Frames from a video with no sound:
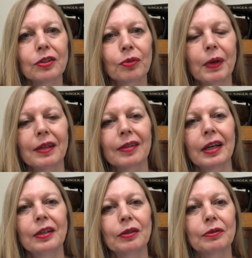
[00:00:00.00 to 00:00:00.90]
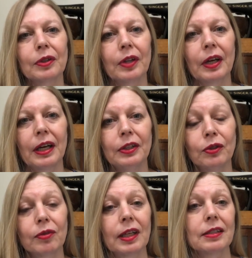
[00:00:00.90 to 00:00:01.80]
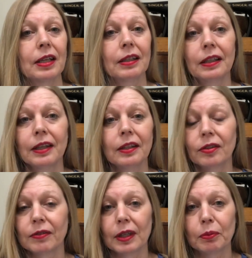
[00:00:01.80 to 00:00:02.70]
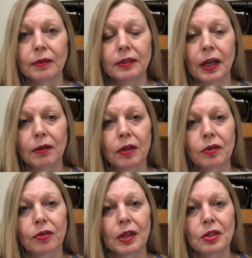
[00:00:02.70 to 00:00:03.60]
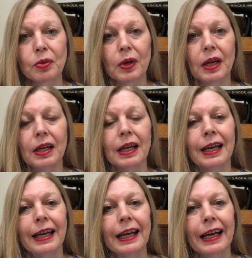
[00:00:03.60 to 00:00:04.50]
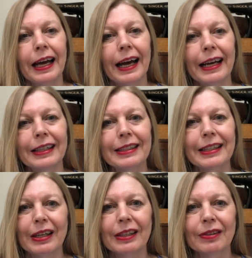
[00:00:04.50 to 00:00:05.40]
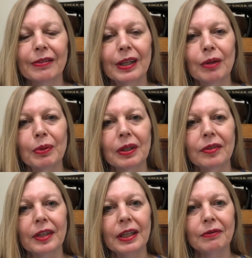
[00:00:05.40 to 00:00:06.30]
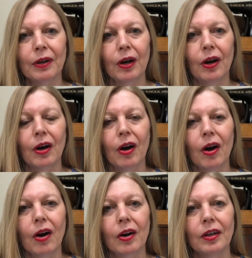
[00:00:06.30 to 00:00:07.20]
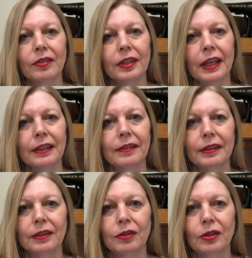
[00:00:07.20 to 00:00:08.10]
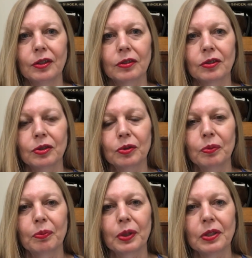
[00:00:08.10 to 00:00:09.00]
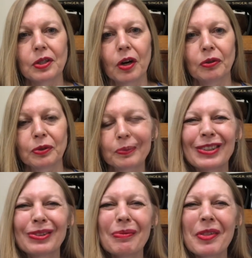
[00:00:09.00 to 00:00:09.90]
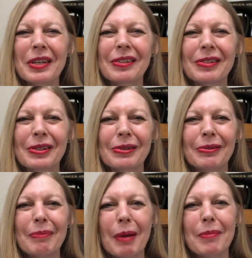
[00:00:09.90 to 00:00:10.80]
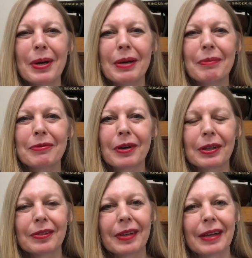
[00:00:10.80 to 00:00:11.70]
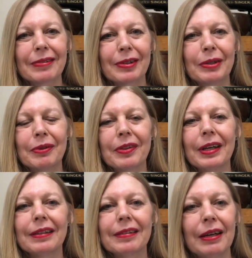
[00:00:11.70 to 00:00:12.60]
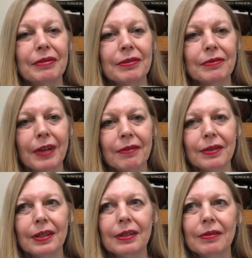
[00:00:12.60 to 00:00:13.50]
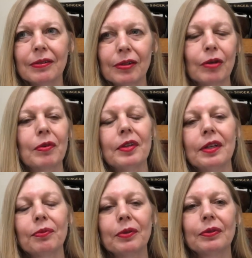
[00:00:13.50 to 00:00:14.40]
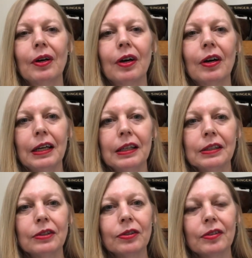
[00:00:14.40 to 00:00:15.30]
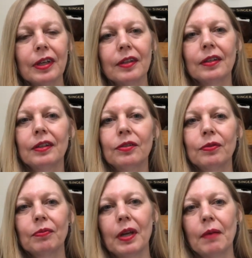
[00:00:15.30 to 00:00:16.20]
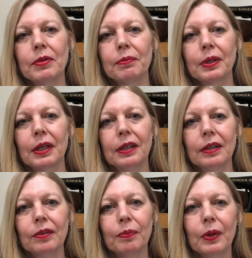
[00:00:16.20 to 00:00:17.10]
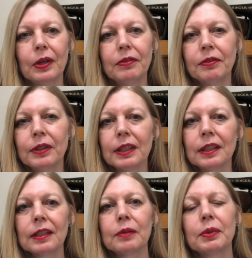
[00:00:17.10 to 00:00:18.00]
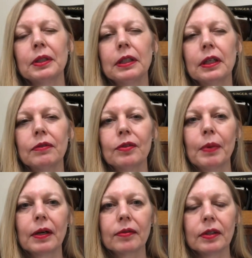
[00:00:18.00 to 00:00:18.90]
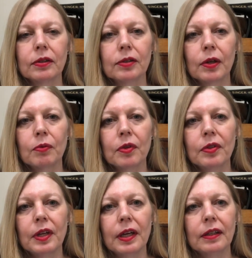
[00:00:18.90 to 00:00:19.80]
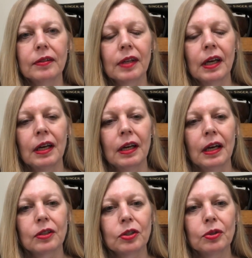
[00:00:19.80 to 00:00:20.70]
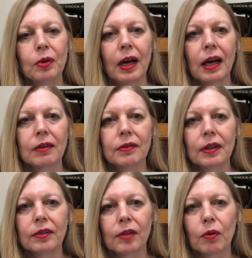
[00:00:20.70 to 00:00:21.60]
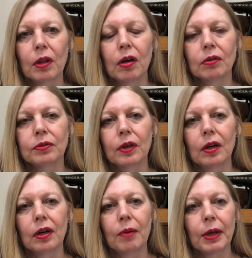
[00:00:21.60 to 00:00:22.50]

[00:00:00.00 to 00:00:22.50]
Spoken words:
just by signing up for their newsletter, and then it's available to download straight away. And it's available as an A4 or as an A0 to print off. So just some things to remember before you start sewing with this. If you've never sewn with knits before, it does say that it's aimed at beginners, but if you're feeling a little bit nervous about sewing with knits, I do have a sew-along for a